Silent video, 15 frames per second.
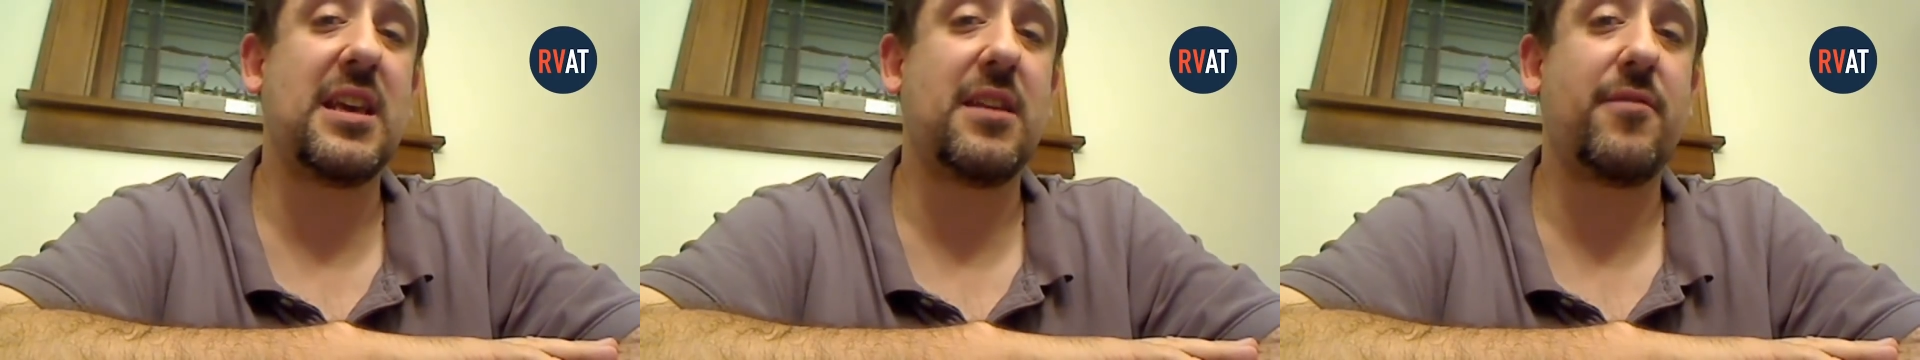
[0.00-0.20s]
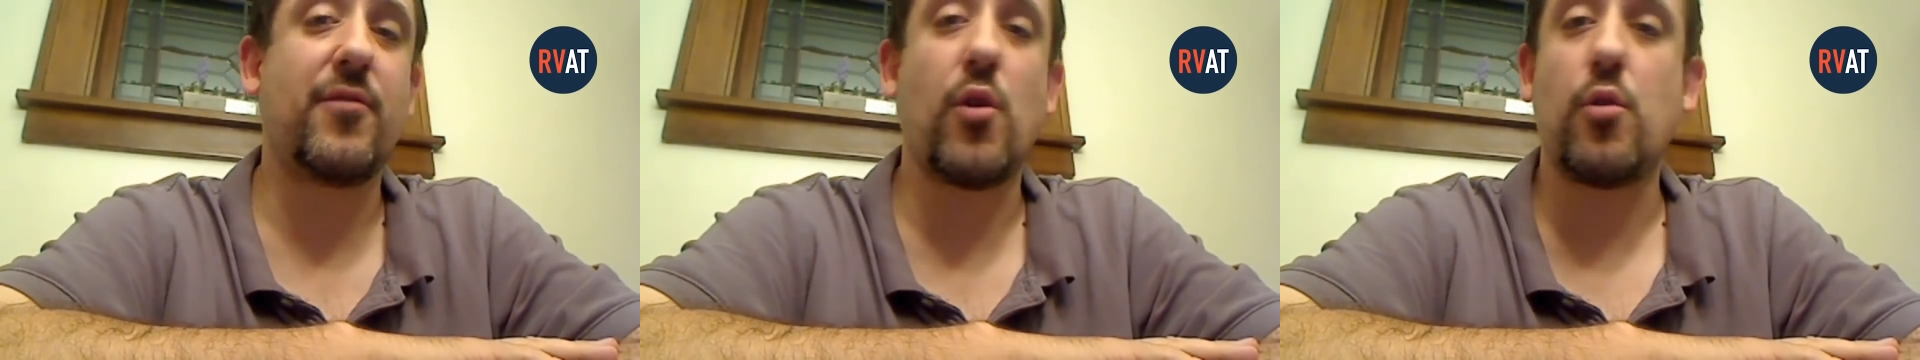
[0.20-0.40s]

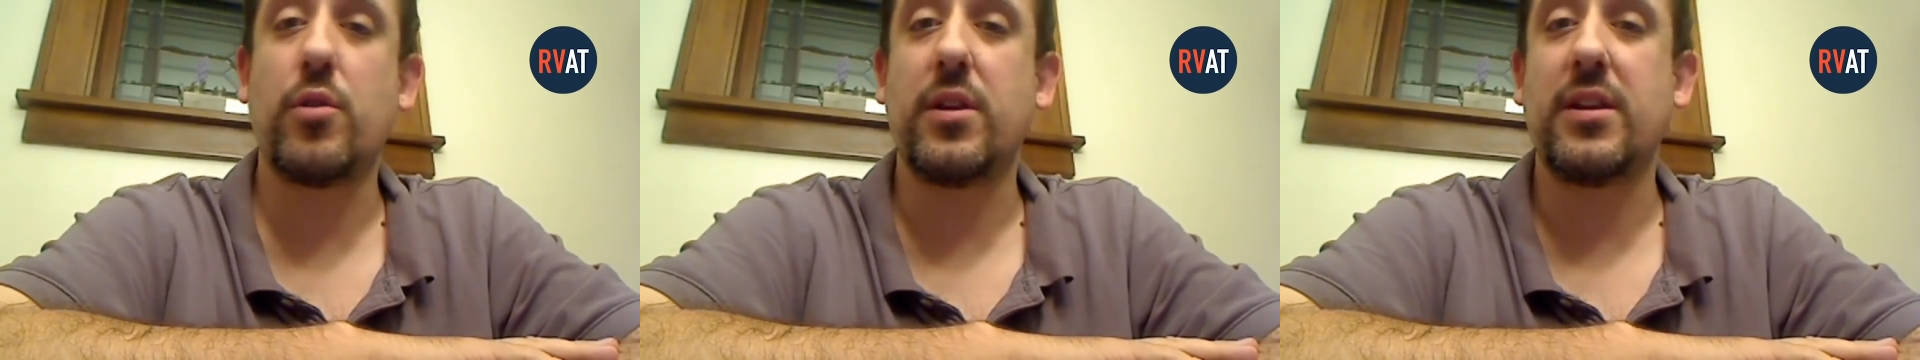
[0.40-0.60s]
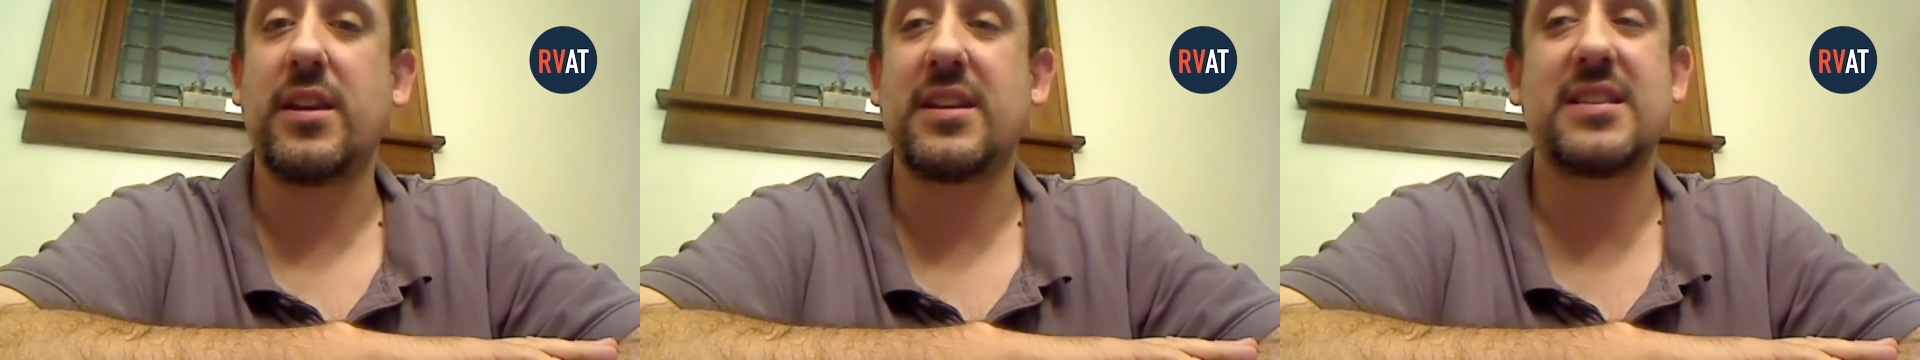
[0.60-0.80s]
and
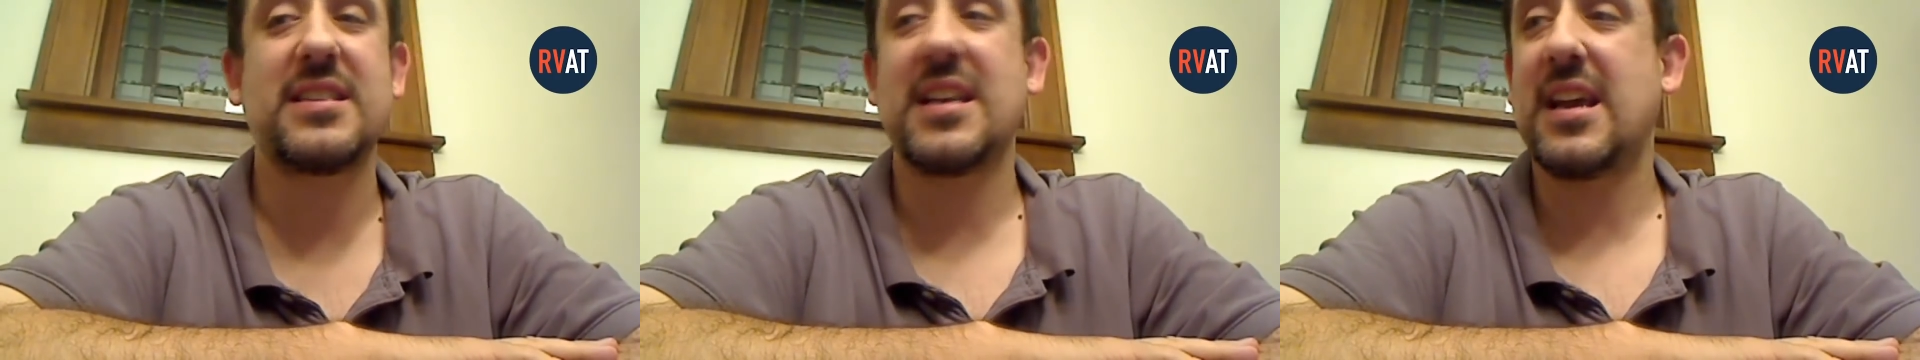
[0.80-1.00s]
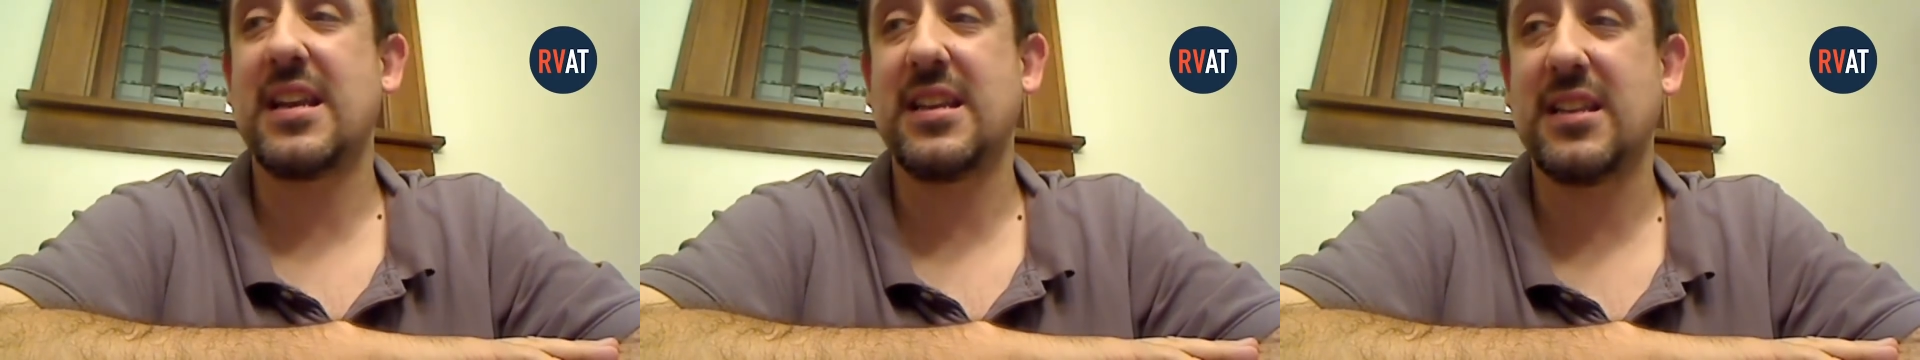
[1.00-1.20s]
voted
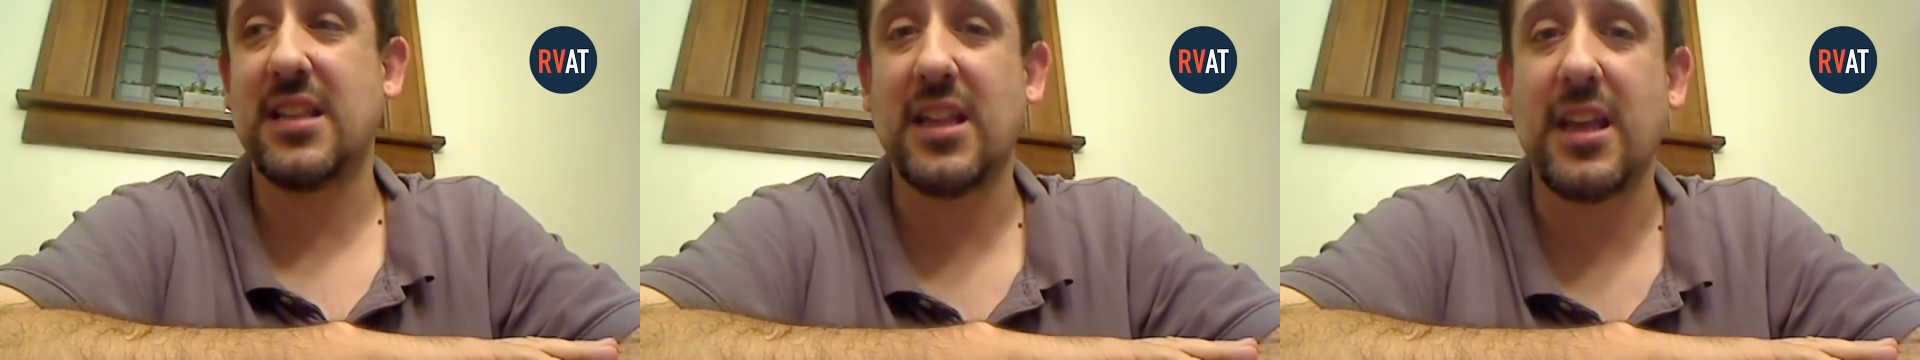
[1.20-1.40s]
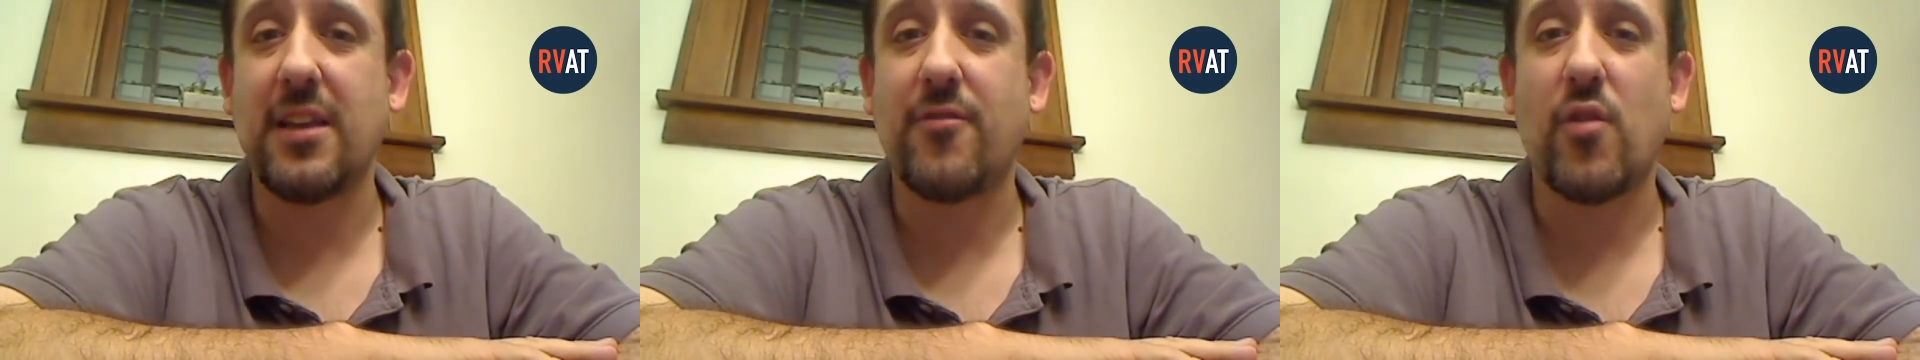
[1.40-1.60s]

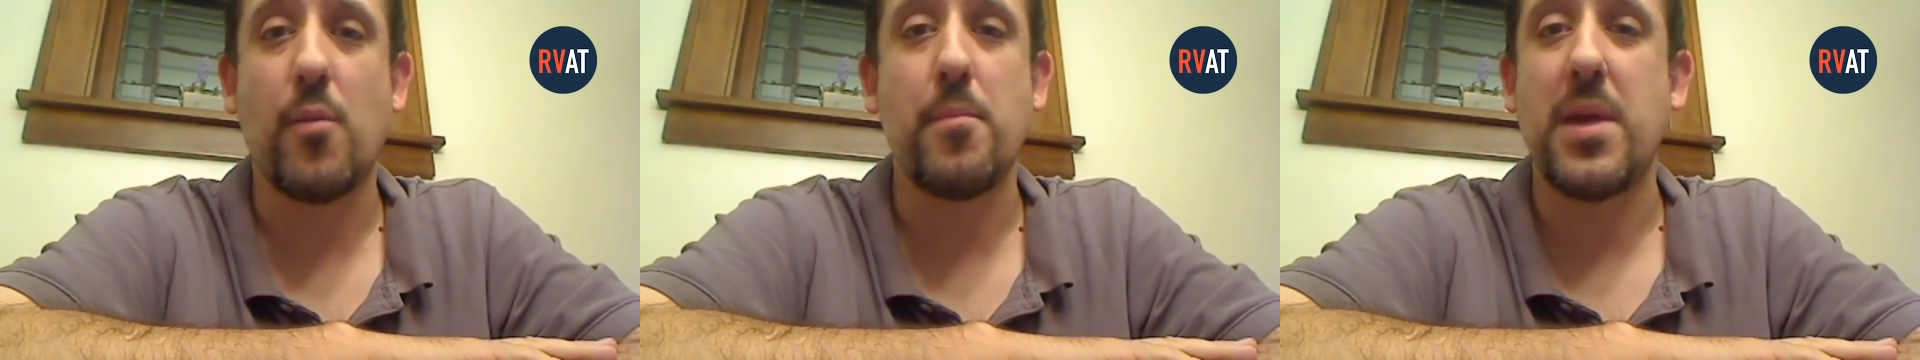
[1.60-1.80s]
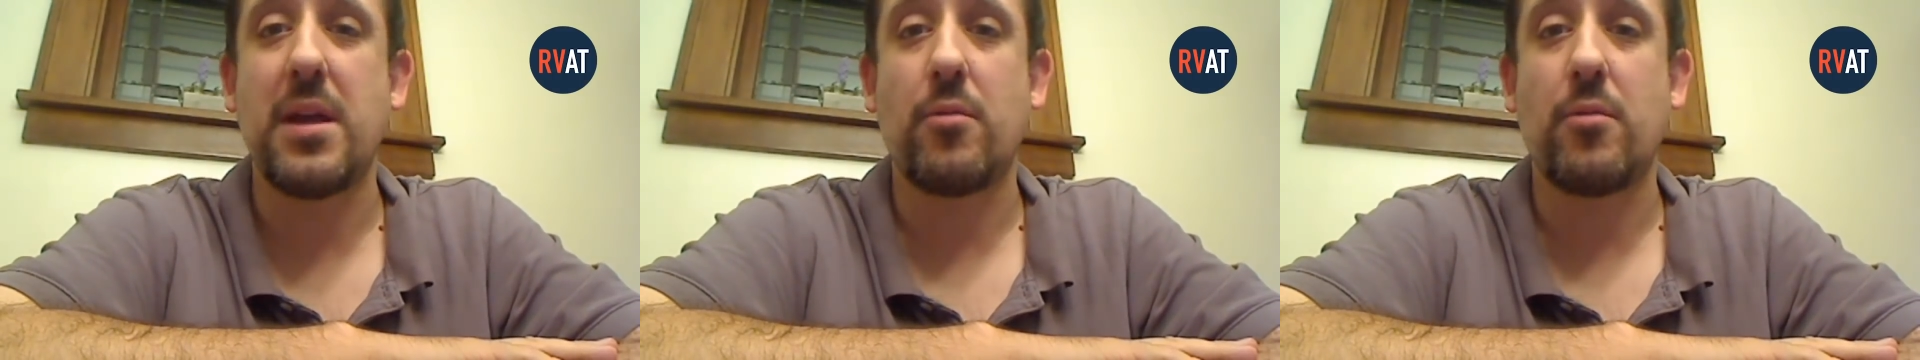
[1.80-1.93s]
excitedly for Mitt